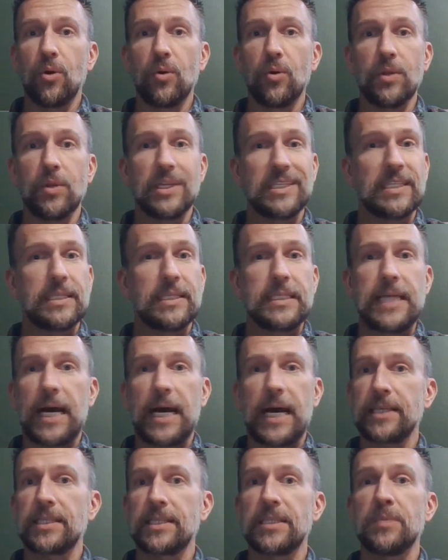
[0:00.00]
This is
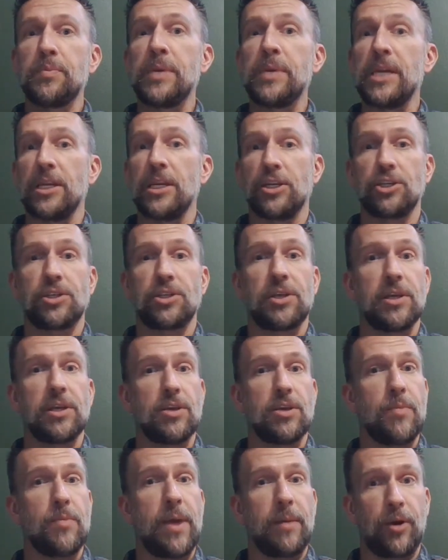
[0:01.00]
not a speech that
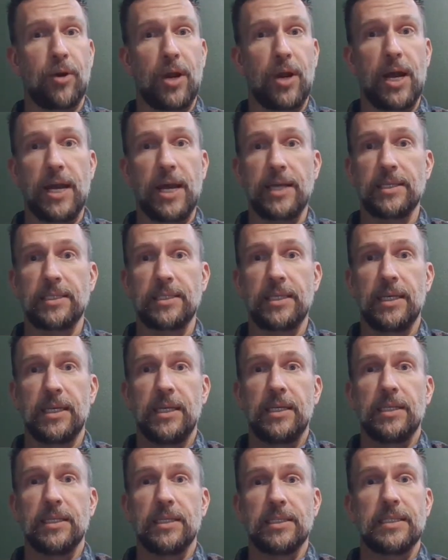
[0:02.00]
you memorize.
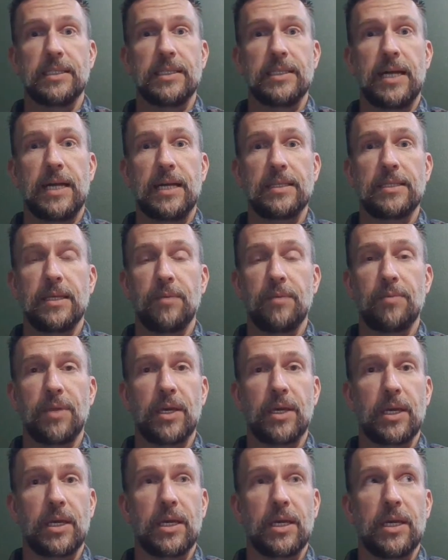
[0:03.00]
This is not
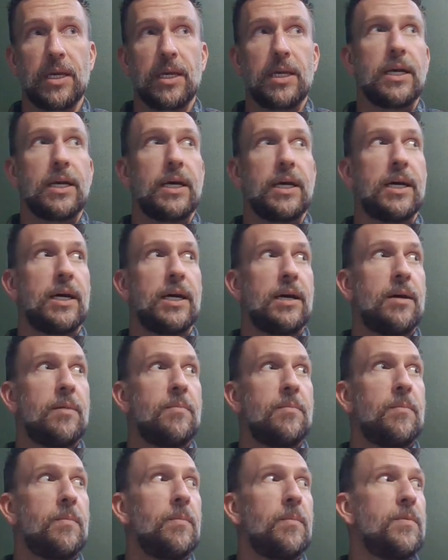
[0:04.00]
something
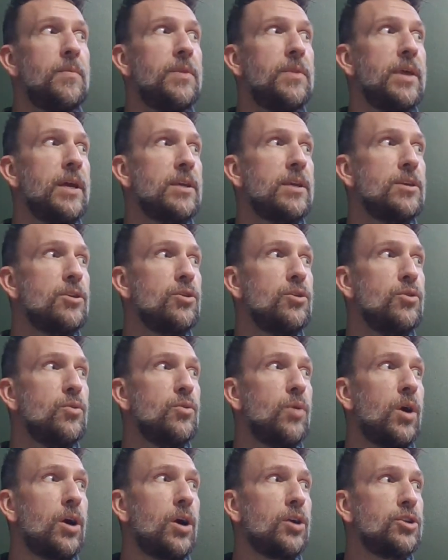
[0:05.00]
that
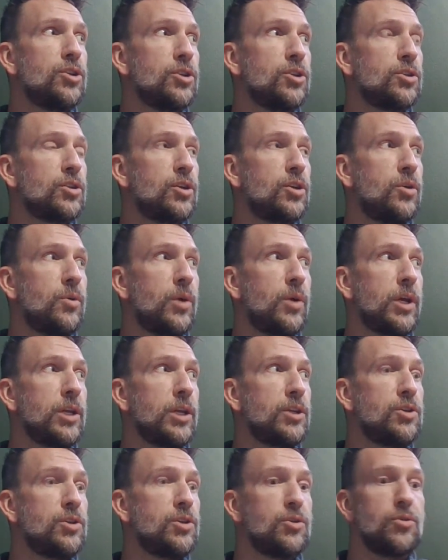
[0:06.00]
you are just going
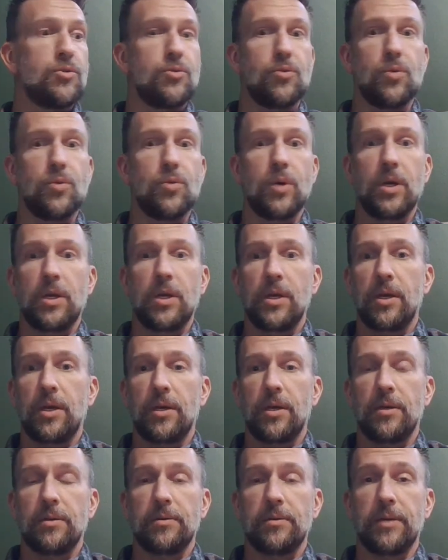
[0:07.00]
to,
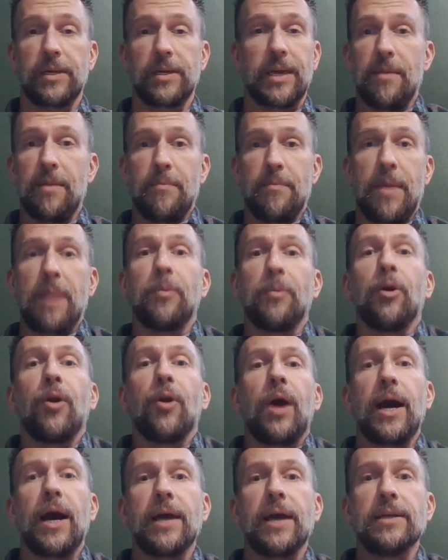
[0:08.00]
again,
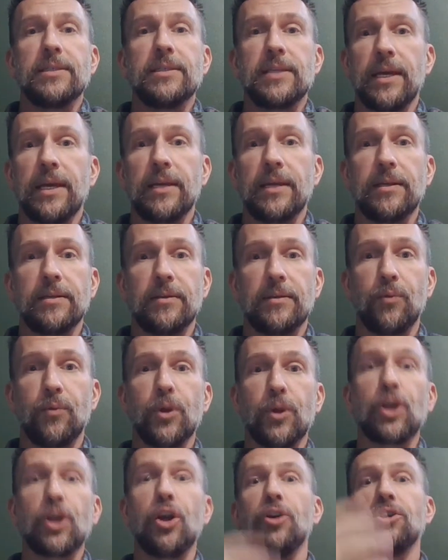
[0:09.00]
memorize and
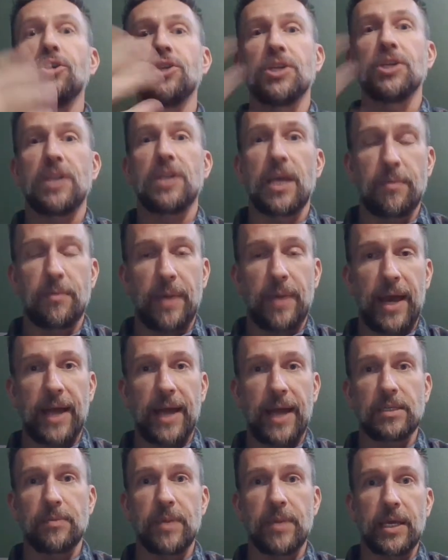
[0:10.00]
regurgitate
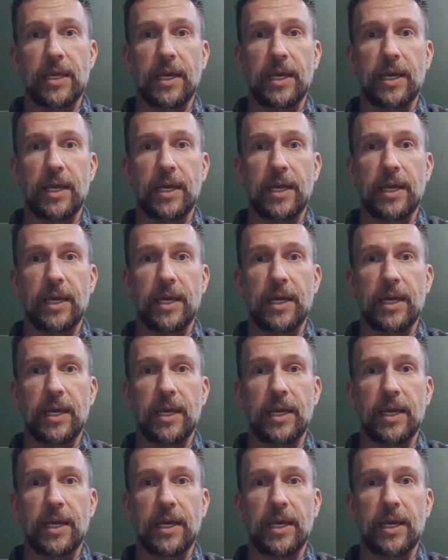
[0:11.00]
back to me.